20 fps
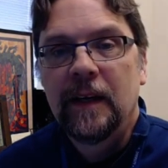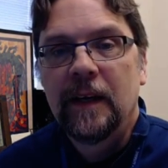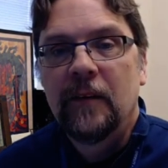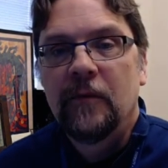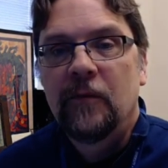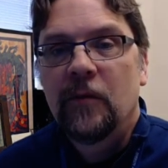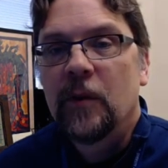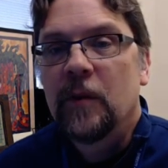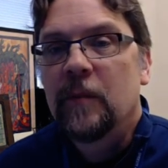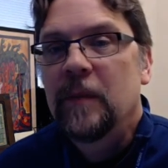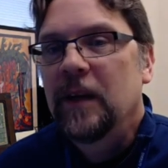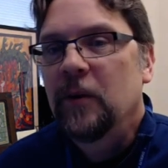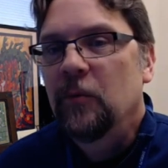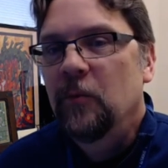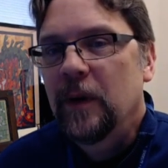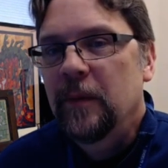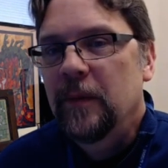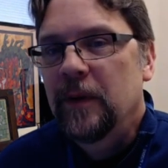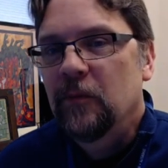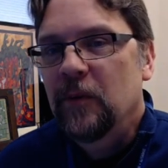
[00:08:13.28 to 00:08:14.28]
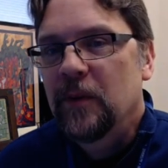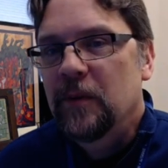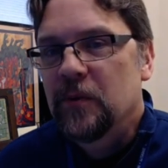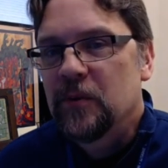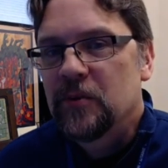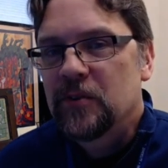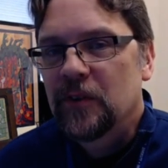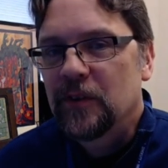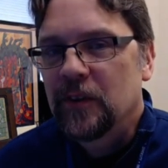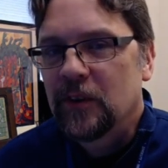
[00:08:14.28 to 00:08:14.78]
For the men and women with
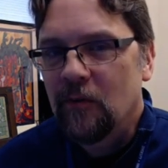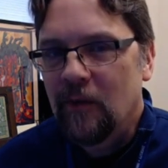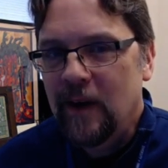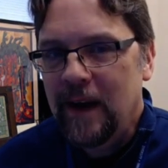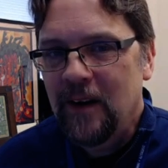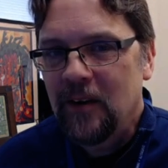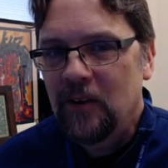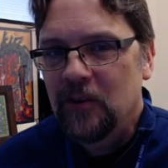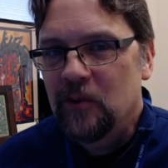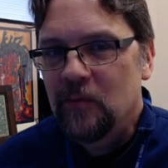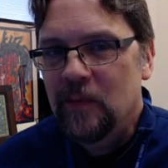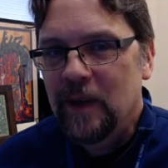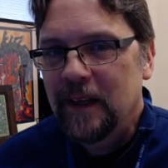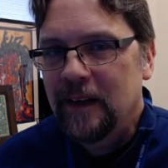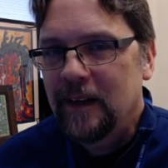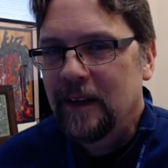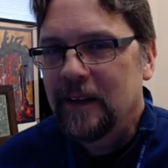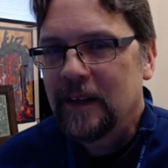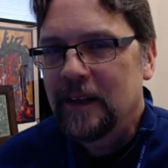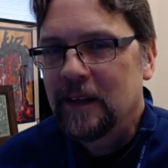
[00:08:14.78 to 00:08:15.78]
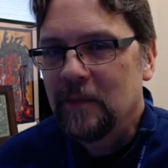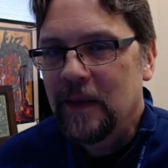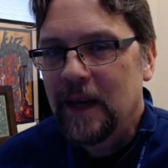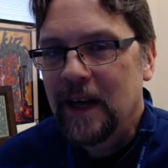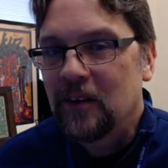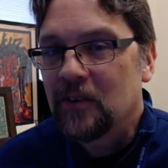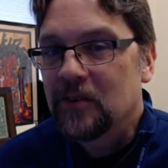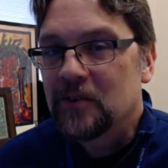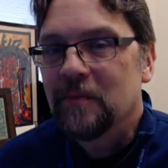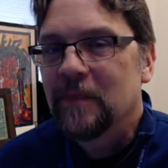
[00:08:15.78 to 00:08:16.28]
boots on the ground, you might not think it
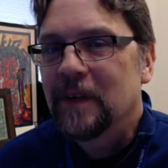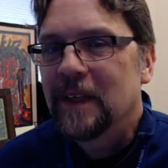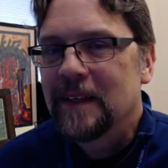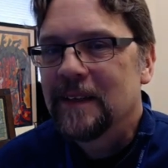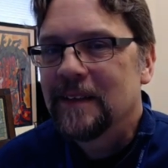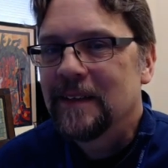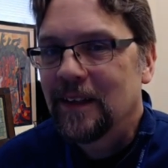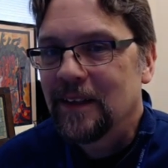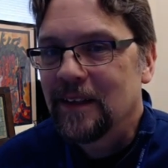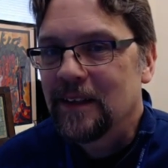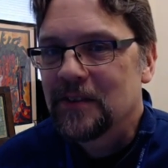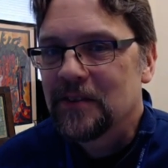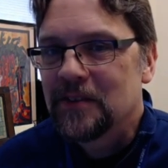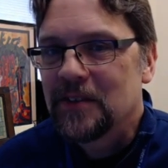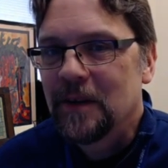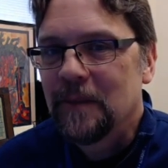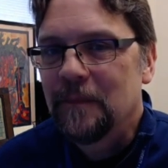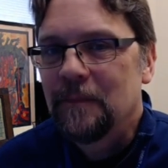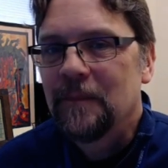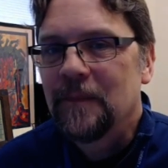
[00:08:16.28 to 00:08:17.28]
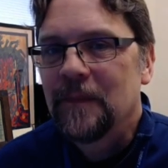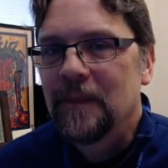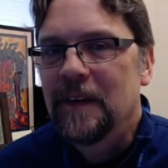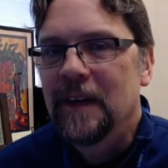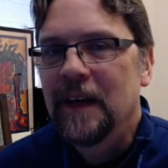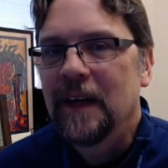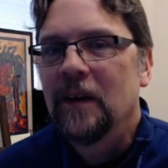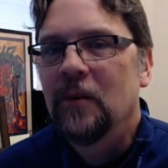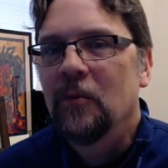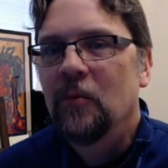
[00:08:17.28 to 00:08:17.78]
matters, but it does.
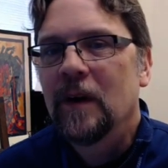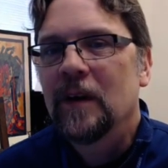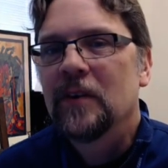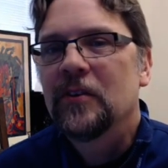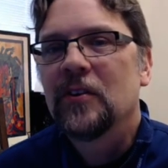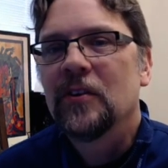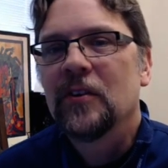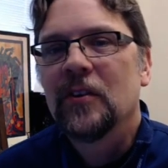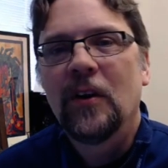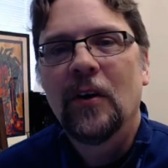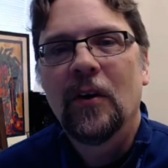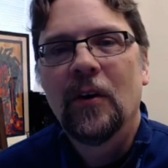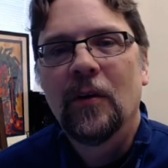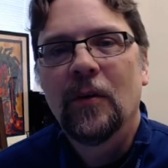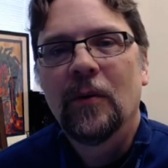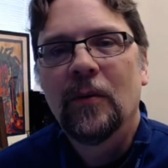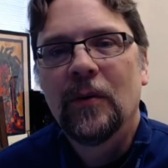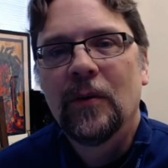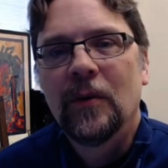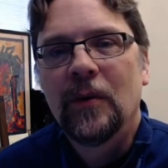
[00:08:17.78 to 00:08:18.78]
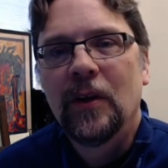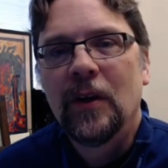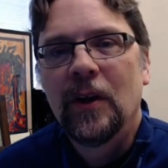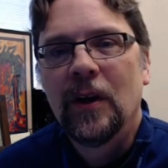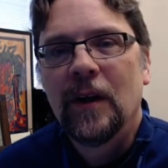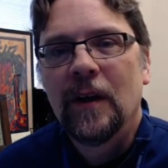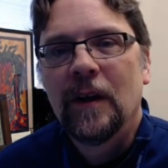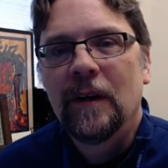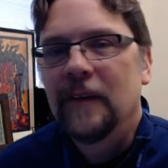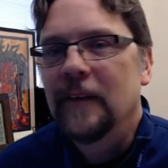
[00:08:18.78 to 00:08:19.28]
They want to know
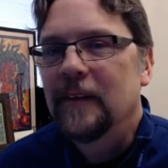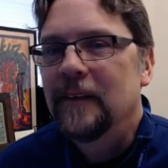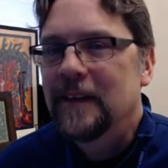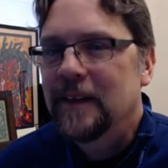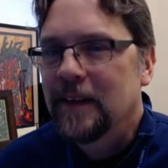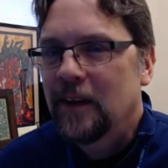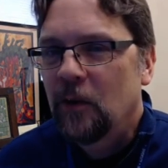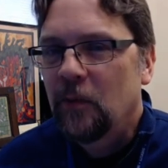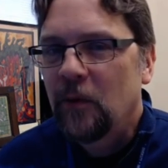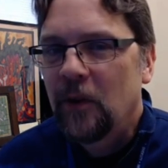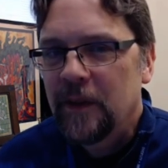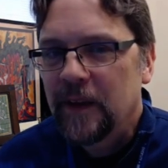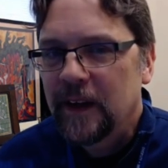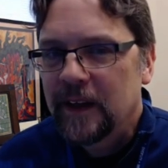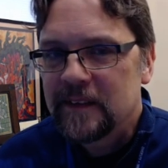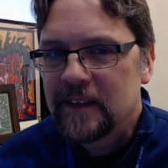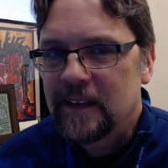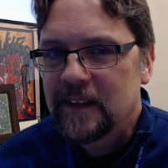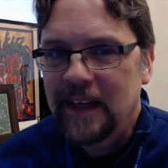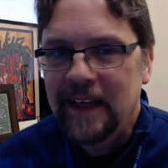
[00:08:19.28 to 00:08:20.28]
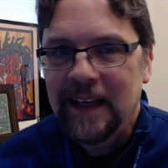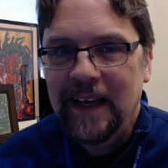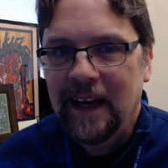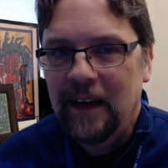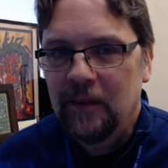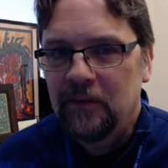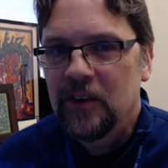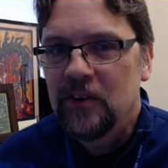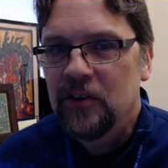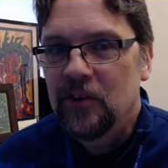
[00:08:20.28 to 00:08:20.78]
that the terrible things that they
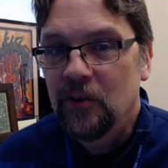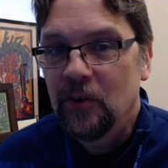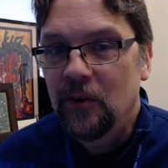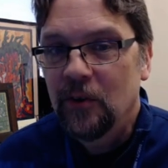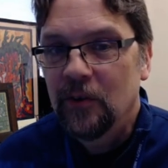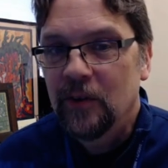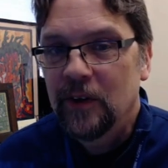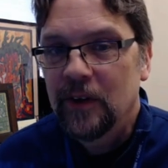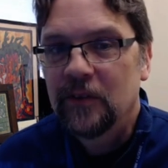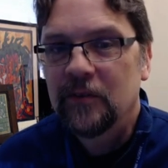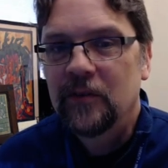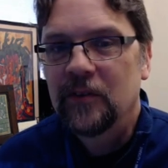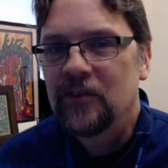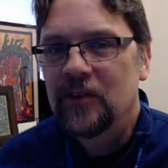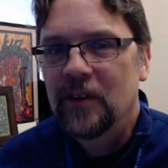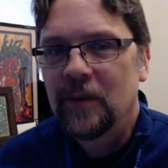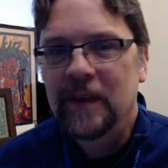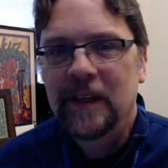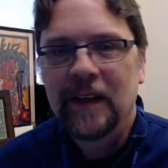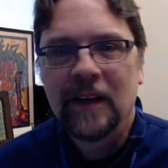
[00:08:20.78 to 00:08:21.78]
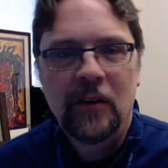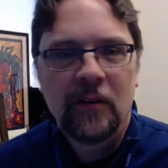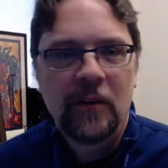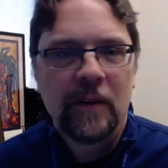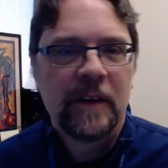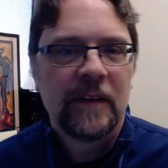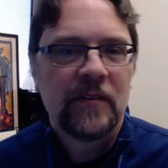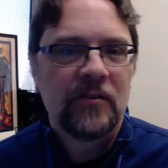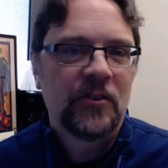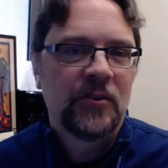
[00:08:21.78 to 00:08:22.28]
have to do is for something other
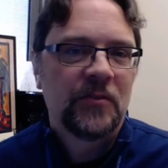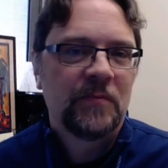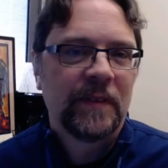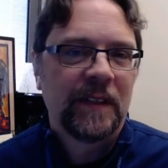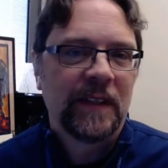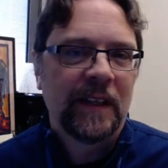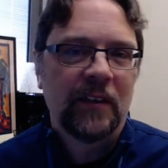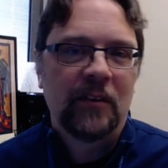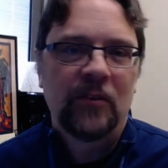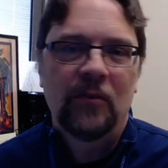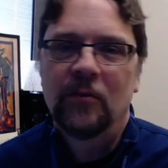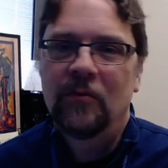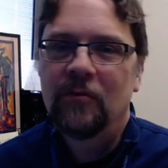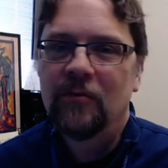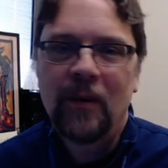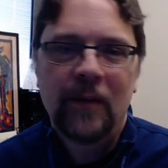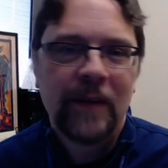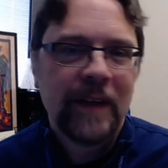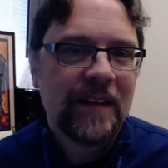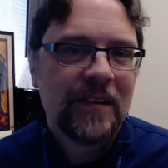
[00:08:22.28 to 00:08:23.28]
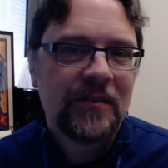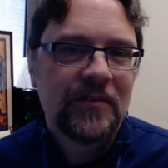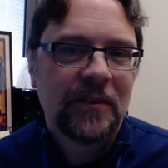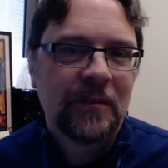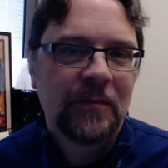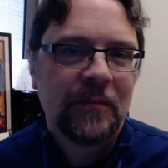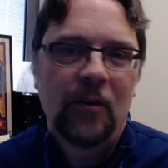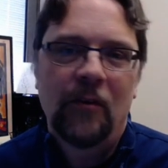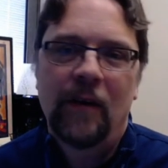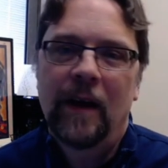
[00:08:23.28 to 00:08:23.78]
than just political
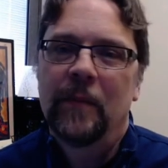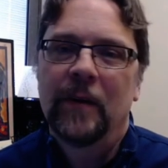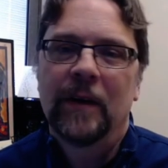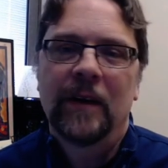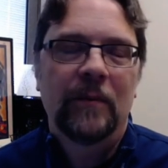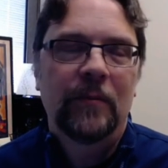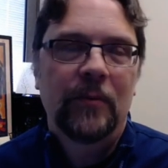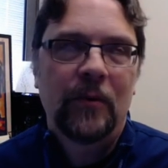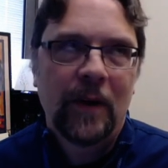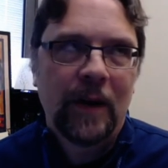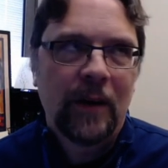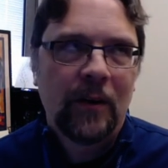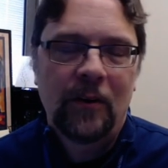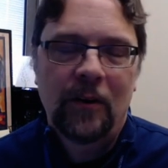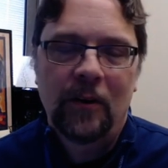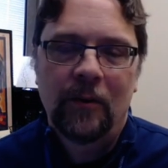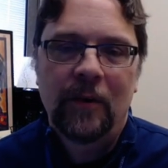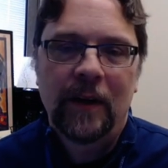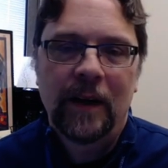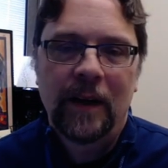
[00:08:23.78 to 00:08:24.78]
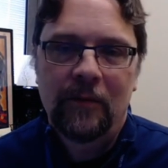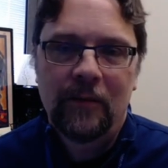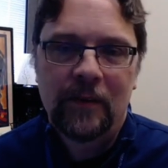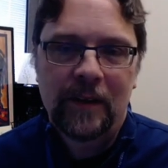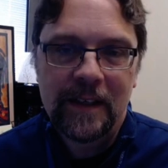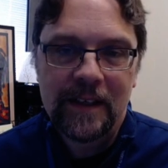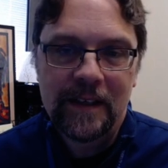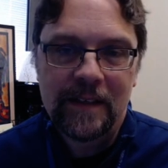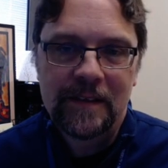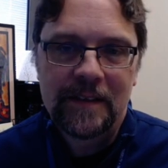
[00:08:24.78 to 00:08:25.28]
cronyism, grabbing up oil, or whatever
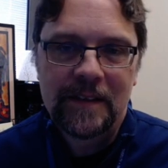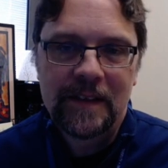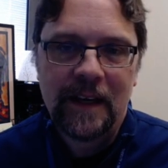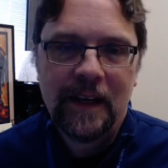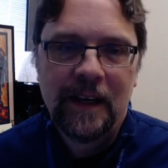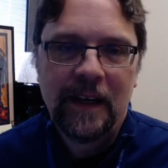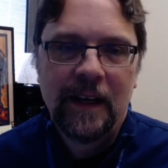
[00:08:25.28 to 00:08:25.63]
it is.